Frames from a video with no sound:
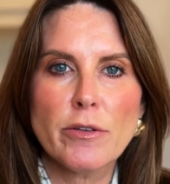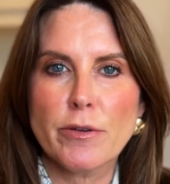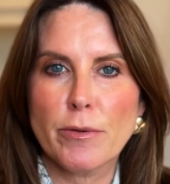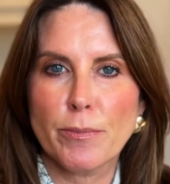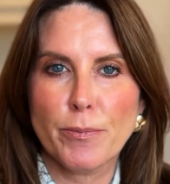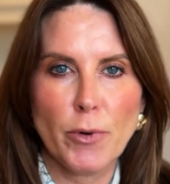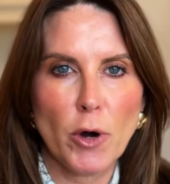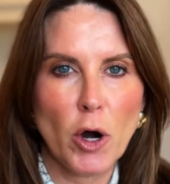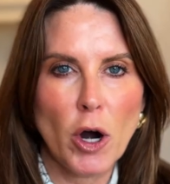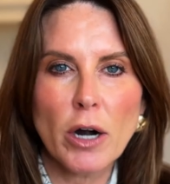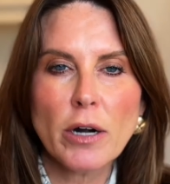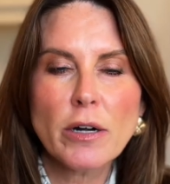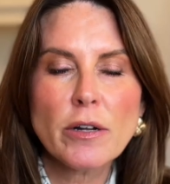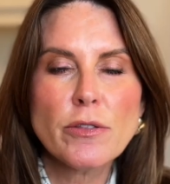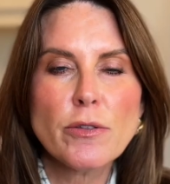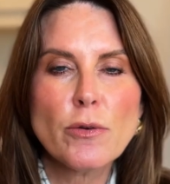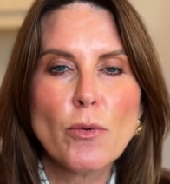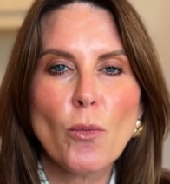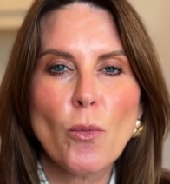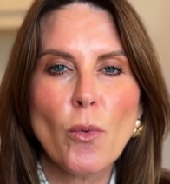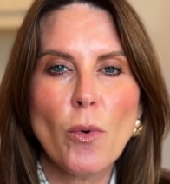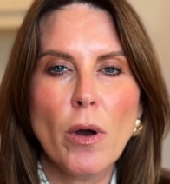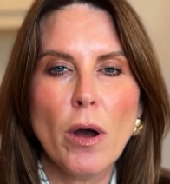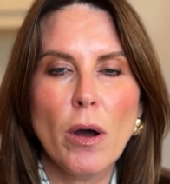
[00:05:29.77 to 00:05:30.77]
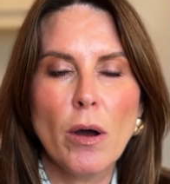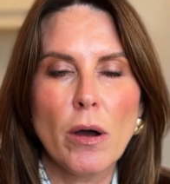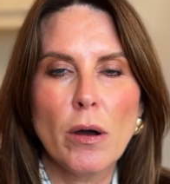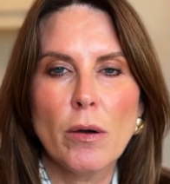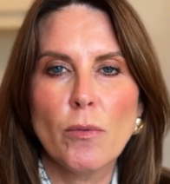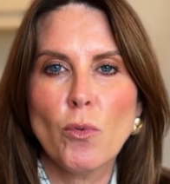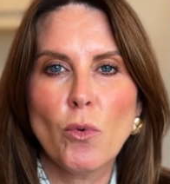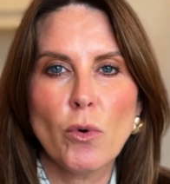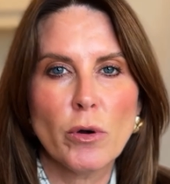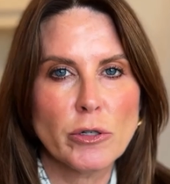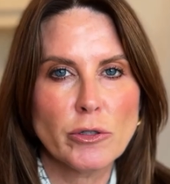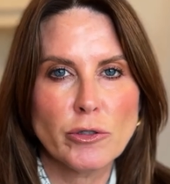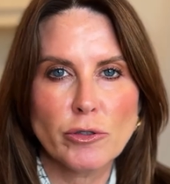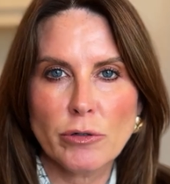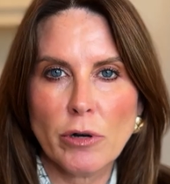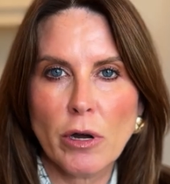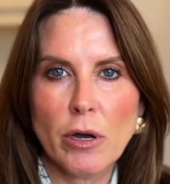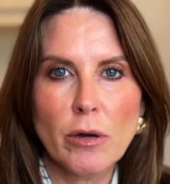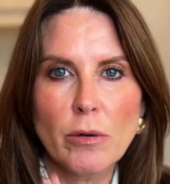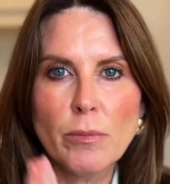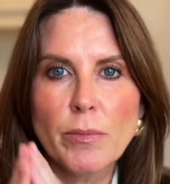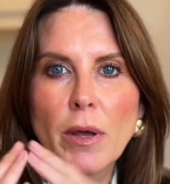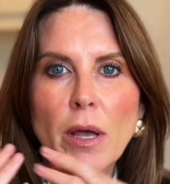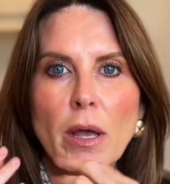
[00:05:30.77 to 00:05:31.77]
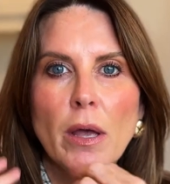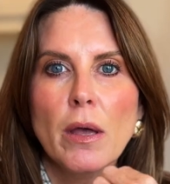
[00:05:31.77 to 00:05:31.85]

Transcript: They're part of the wardrobe